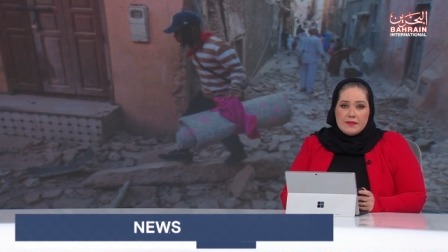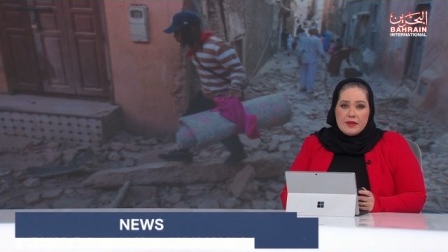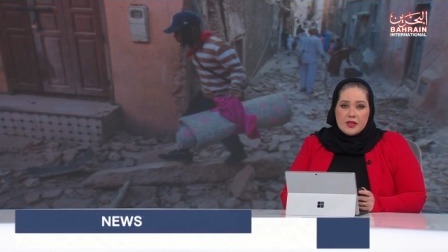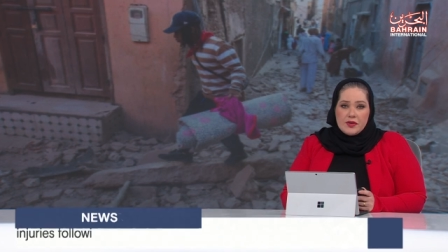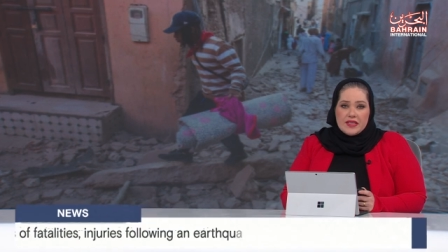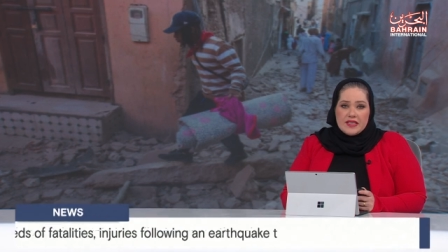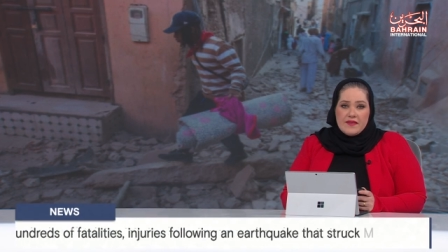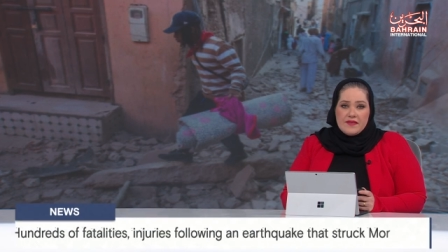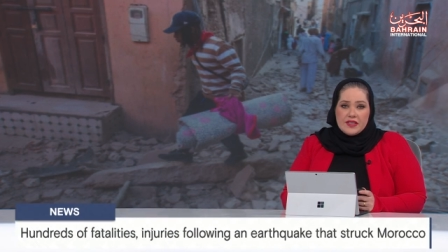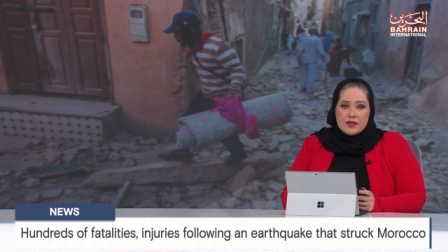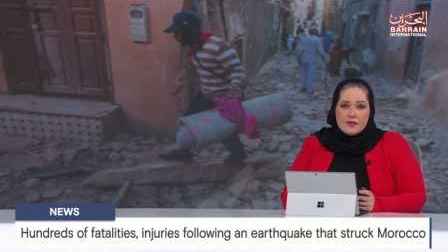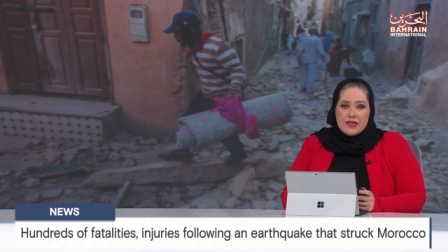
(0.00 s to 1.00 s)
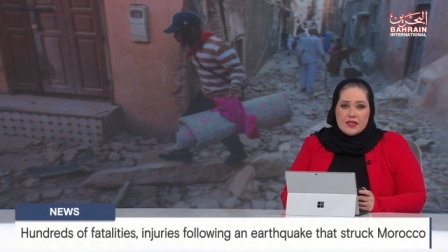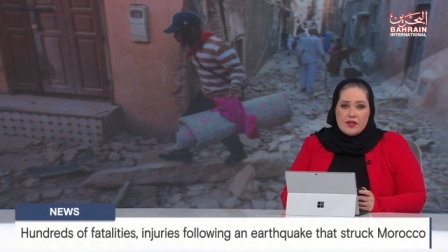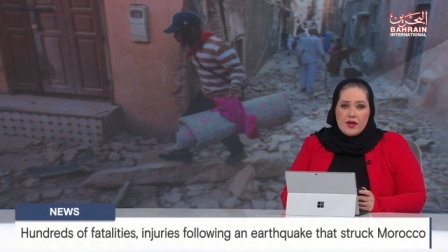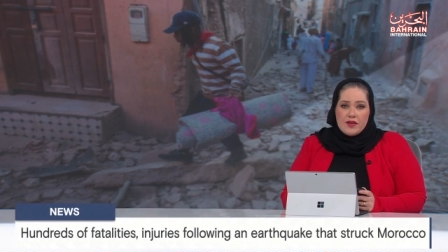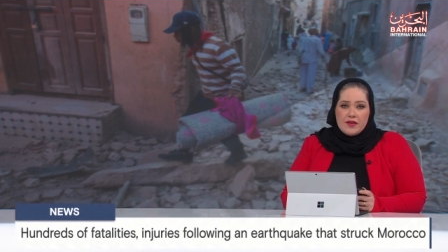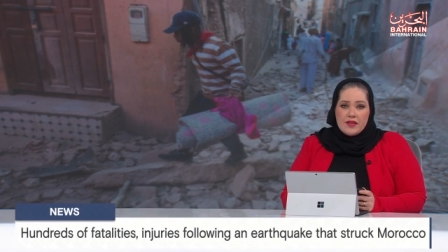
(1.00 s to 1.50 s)
measuring 7 degrees
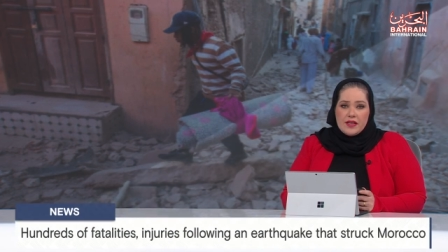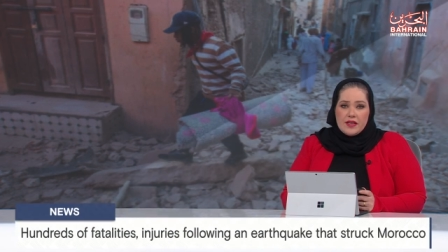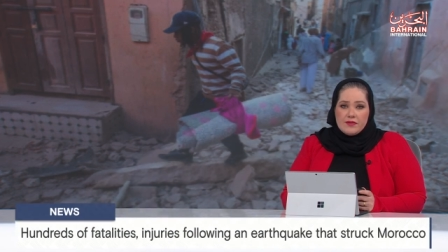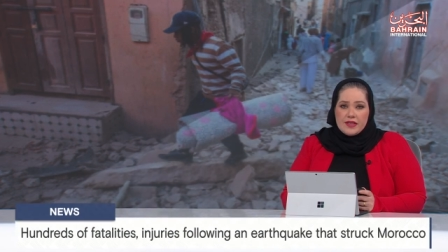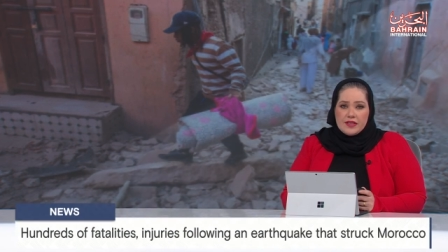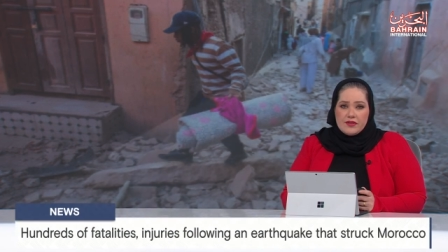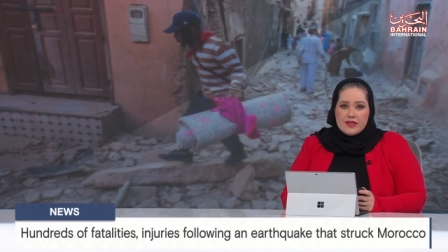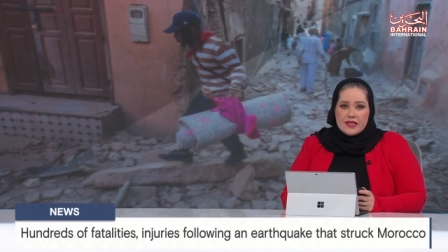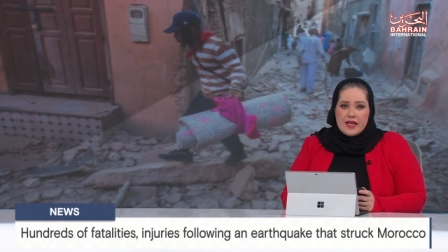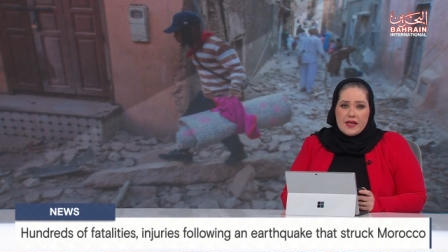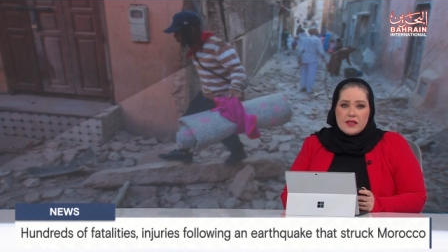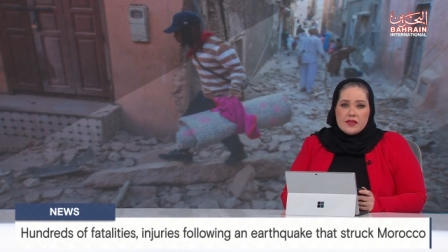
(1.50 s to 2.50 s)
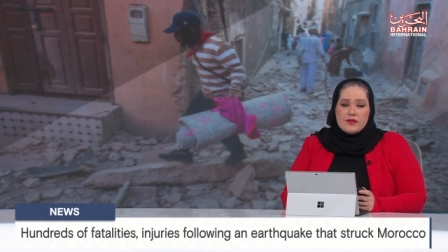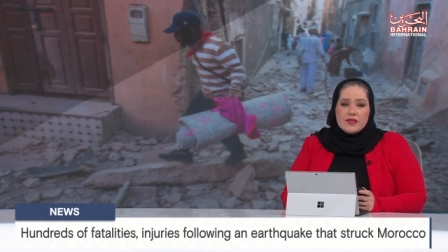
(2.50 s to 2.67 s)
on the Richter scale,